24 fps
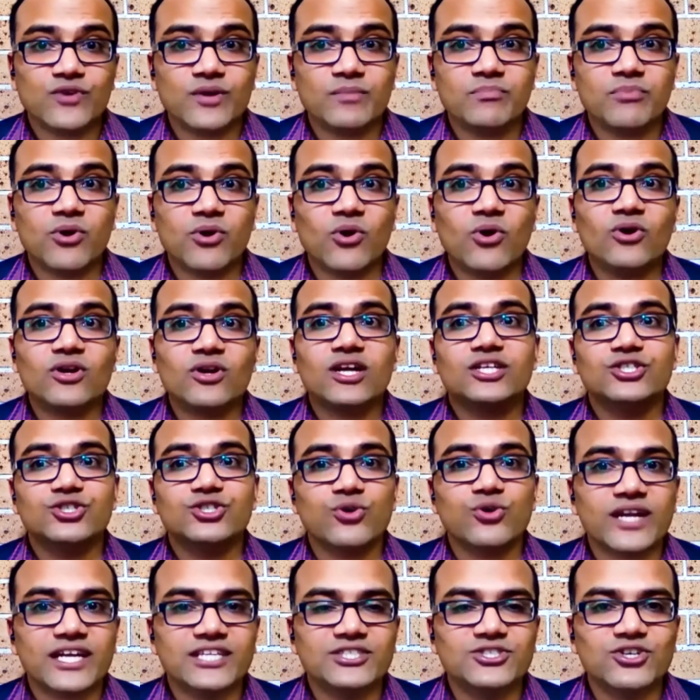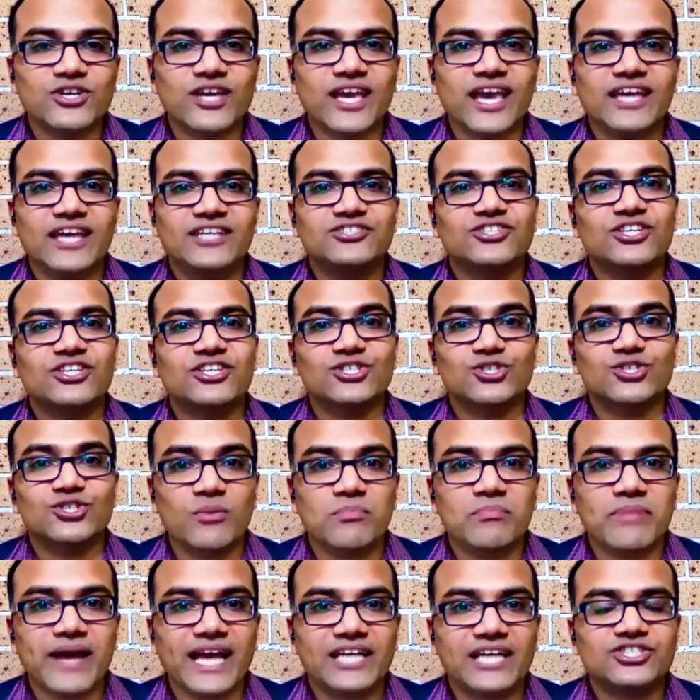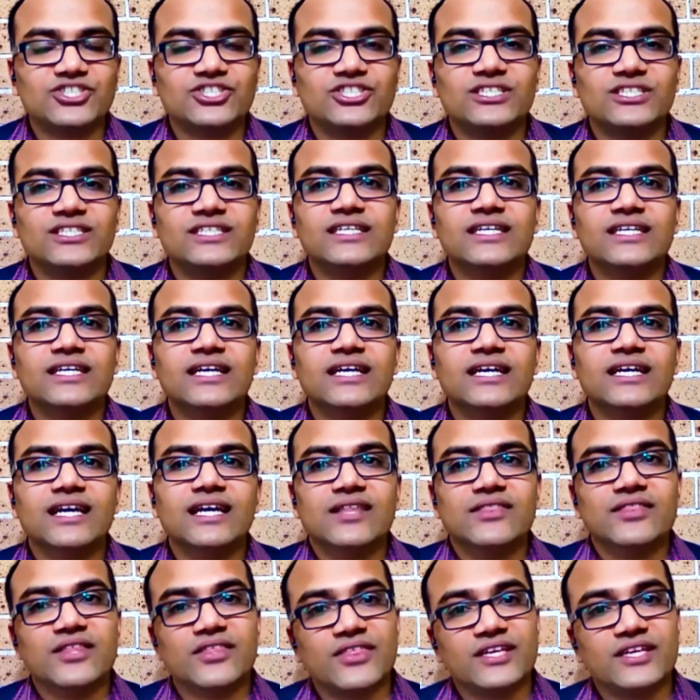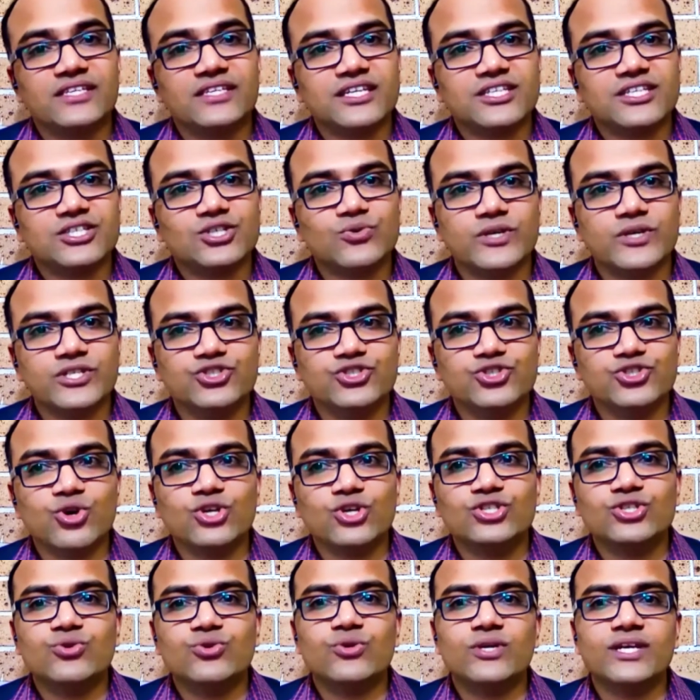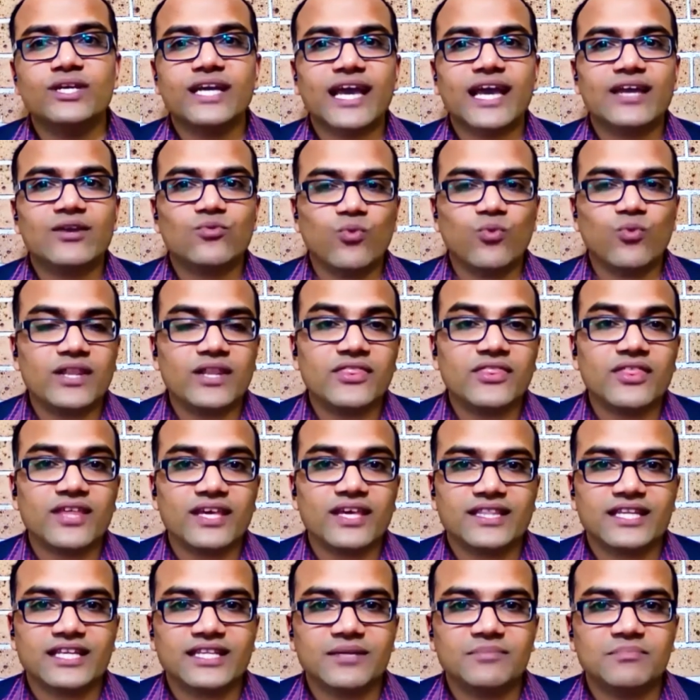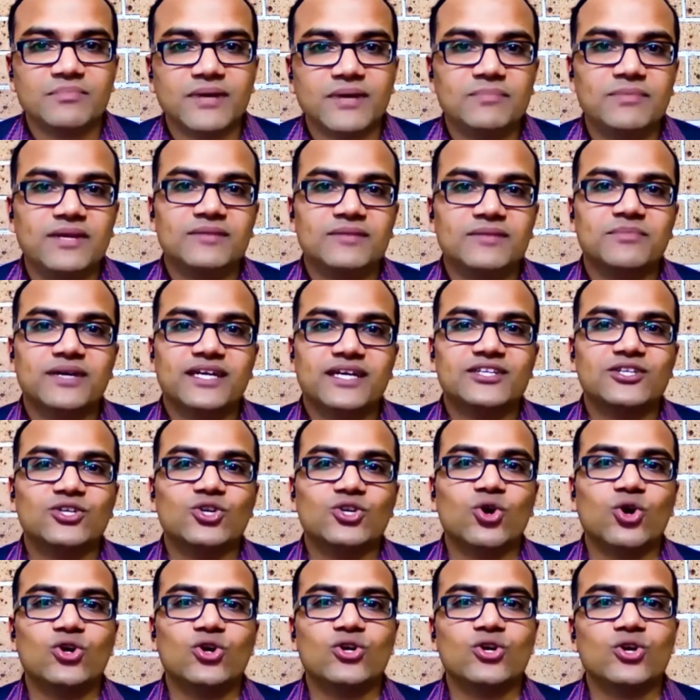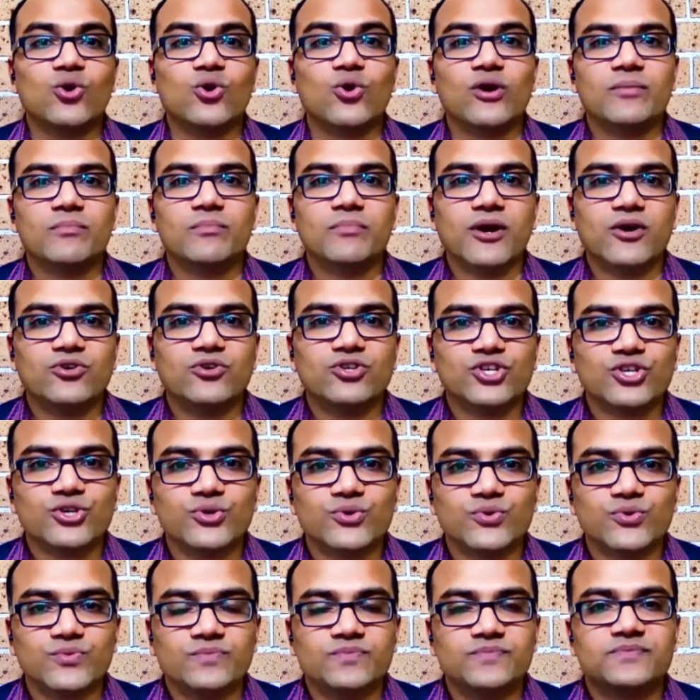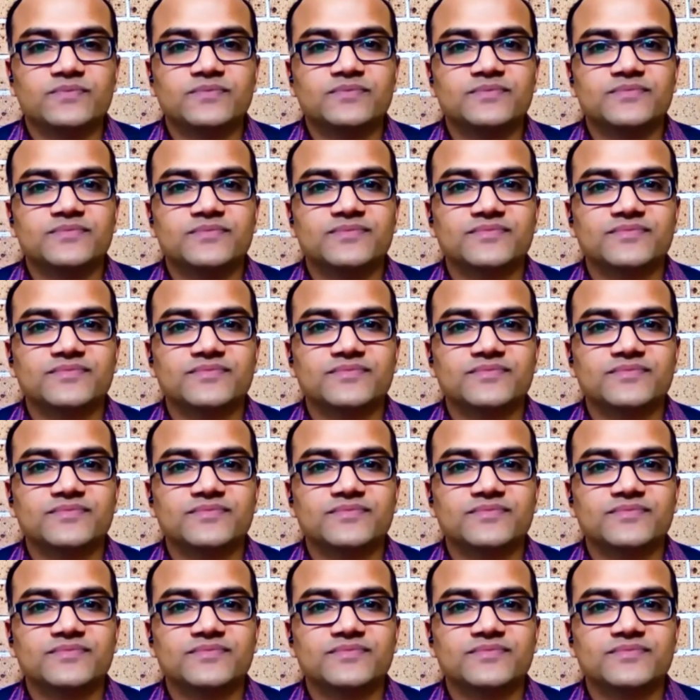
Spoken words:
place you were born, your education, your passion, the things that you enjoy doing, and one thing that the public might not know about you?